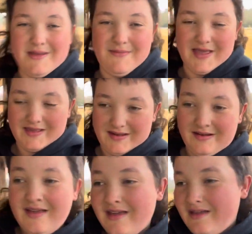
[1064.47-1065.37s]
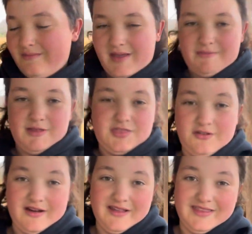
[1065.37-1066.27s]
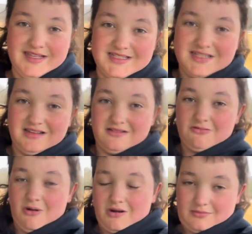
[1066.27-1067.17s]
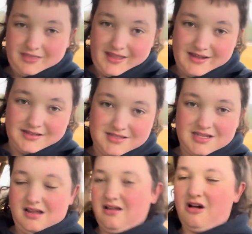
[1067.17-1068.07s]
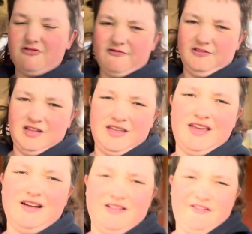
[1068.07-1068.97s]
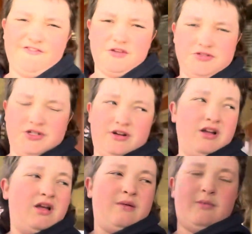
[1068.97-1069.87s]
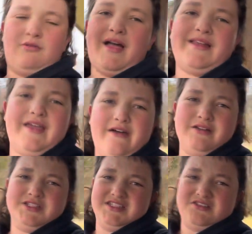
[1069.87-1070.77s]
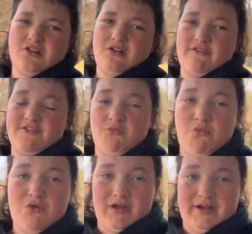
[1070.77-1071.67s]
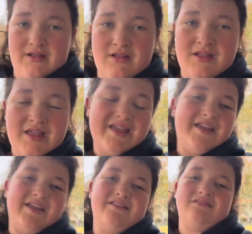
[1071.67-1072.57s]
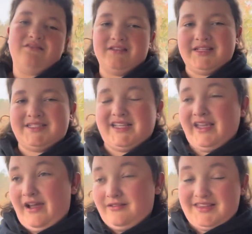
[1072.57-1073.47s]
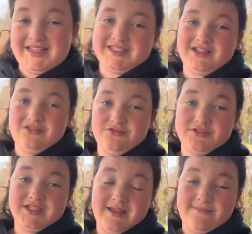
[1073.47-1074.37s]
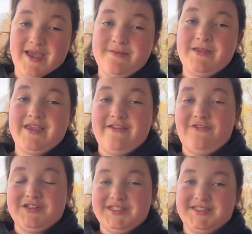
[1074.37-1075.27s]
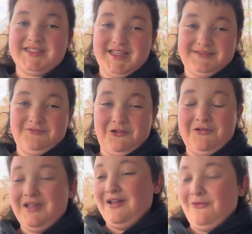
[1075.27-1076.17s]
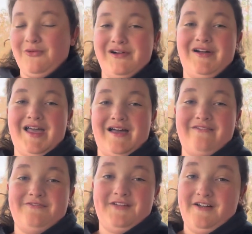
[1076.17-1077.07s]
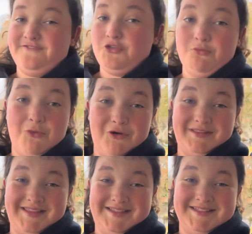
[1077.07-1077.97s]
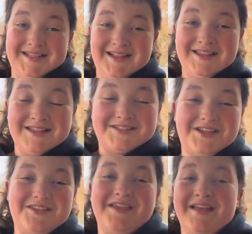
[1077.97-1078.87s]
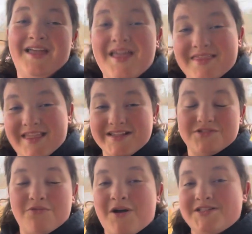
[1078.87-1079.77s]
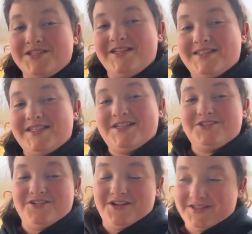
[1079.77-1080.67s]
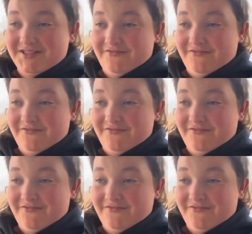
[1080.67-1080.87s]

making maybe 3 of these little worm things, hopefully here in the future. But right now, I'll just start off with 1. And let's see how this goes. And maybe if we're successful, we'll have a few more of these. So yeah, thanks for watching this introduction